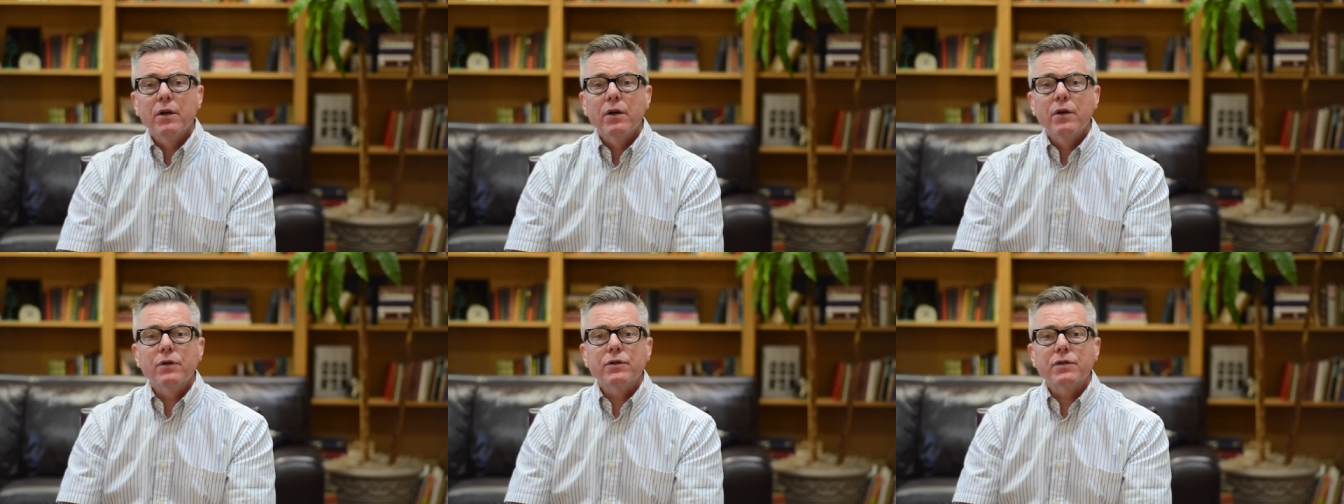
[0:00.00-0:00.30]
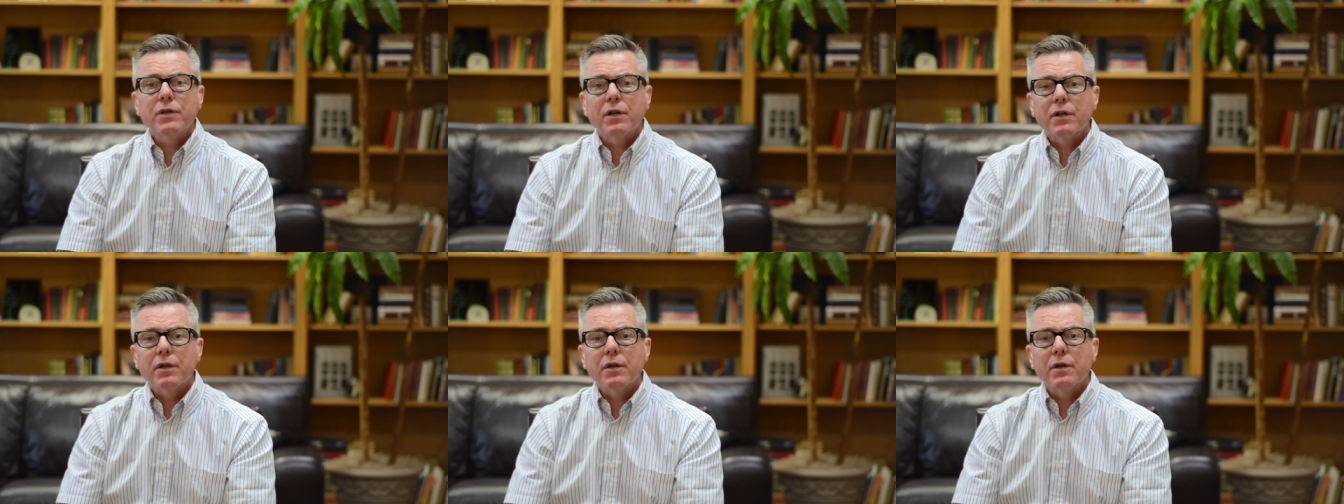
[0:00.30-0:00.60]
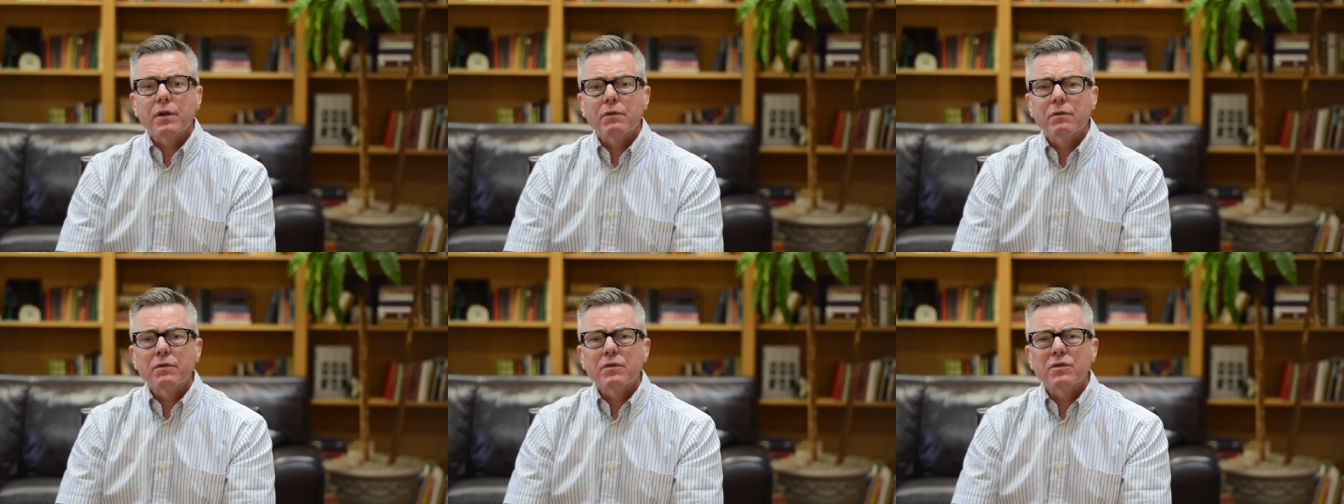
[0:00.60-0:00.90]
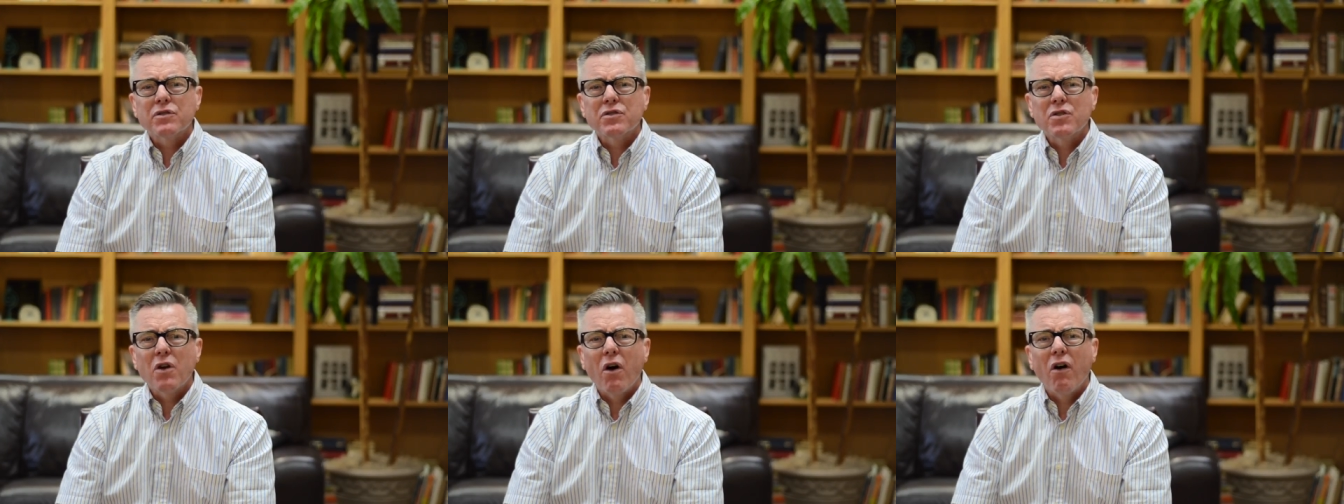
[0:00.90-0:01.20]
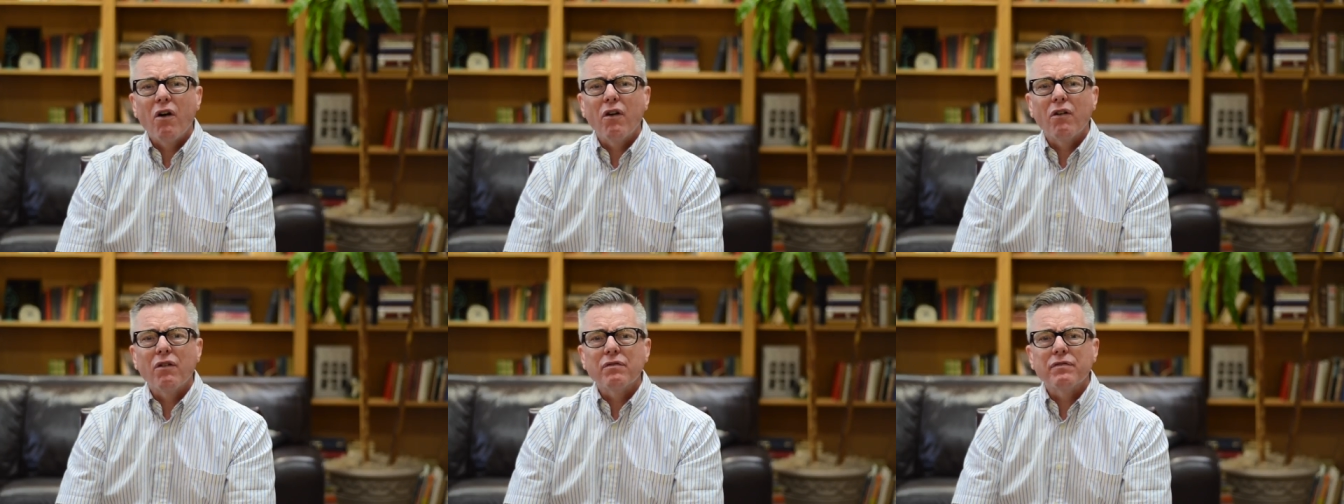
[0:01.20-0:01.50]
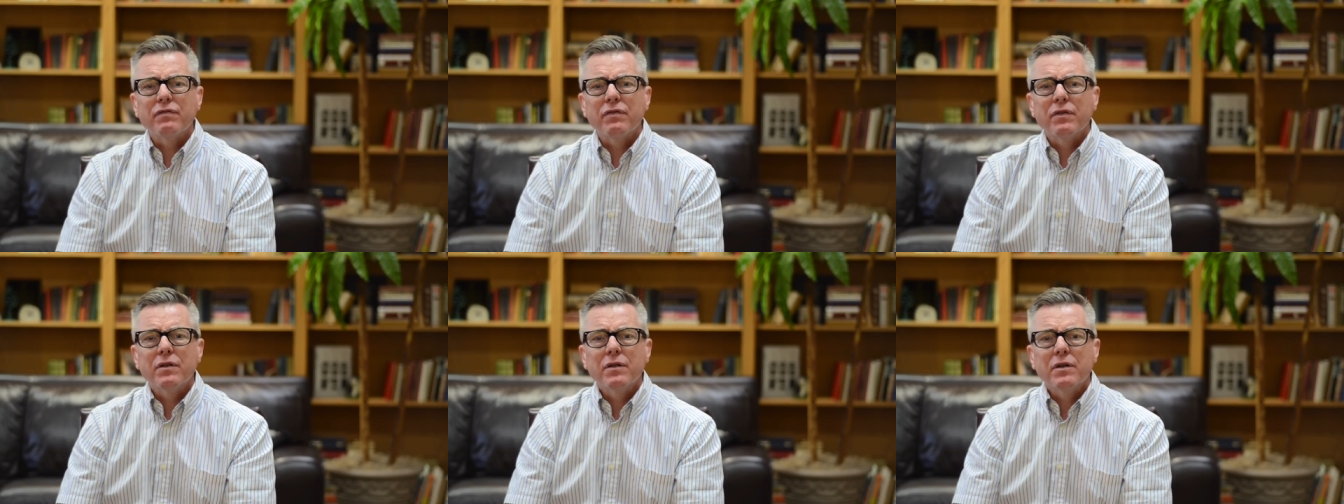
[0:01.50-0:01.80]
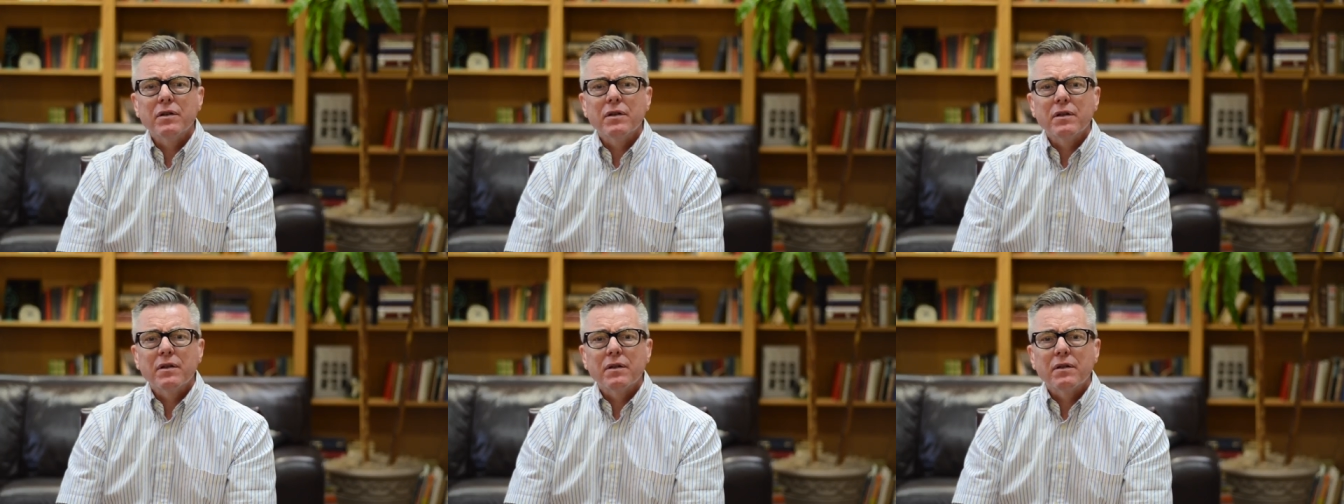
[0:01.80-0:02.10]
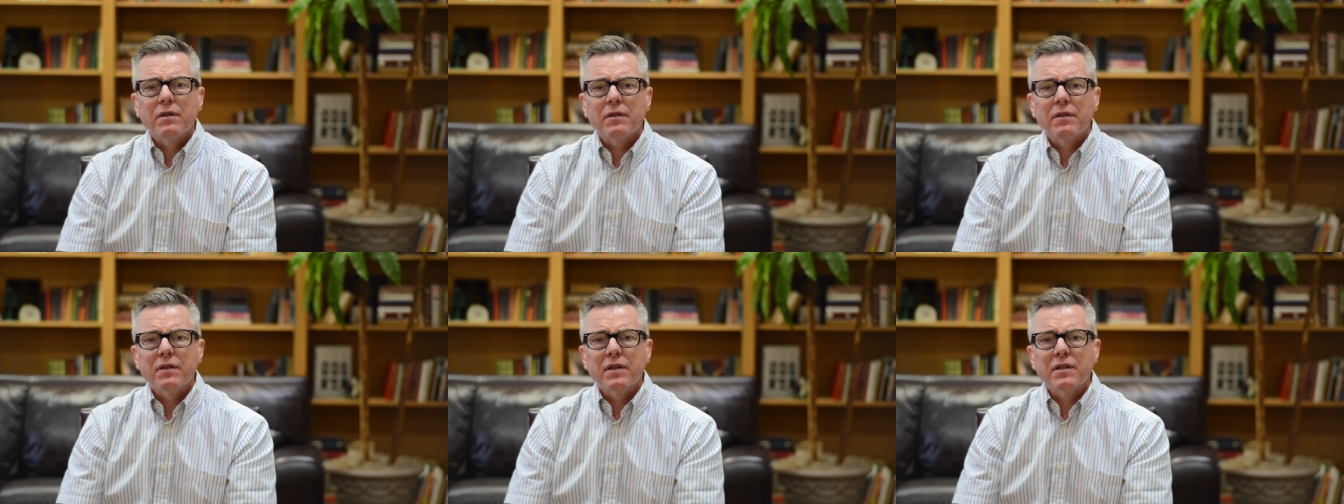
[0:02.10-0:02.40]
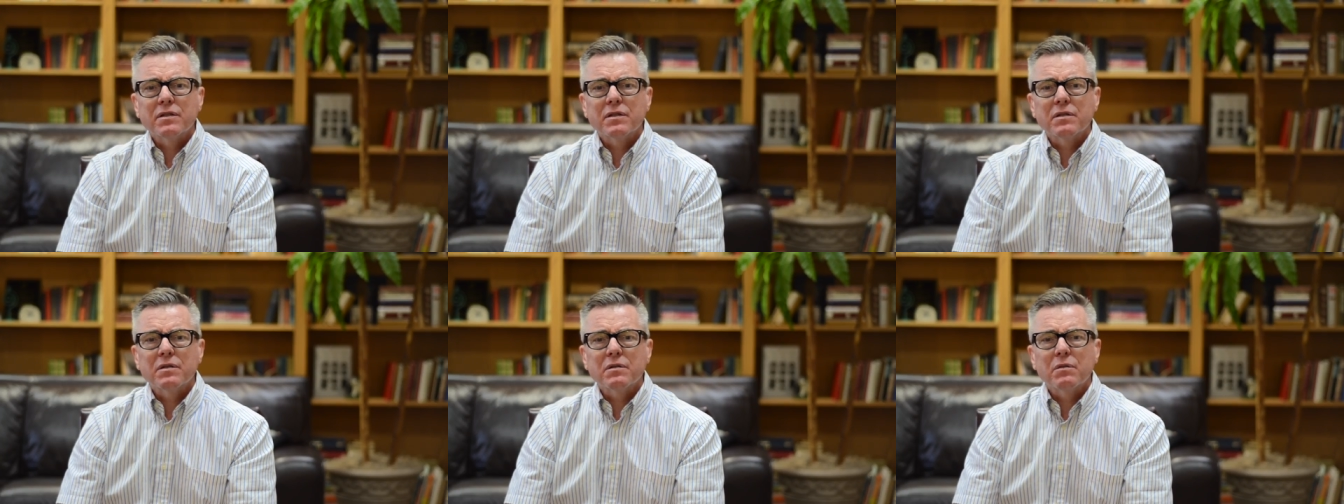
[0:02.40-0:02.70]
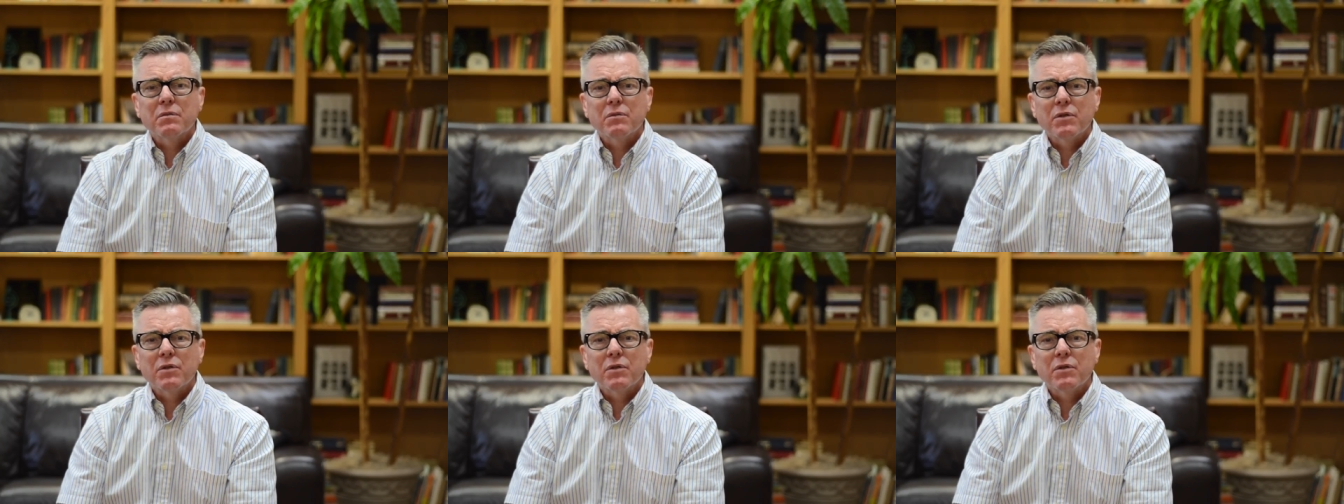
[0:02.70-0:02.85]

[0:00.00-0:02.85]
who's going to solve this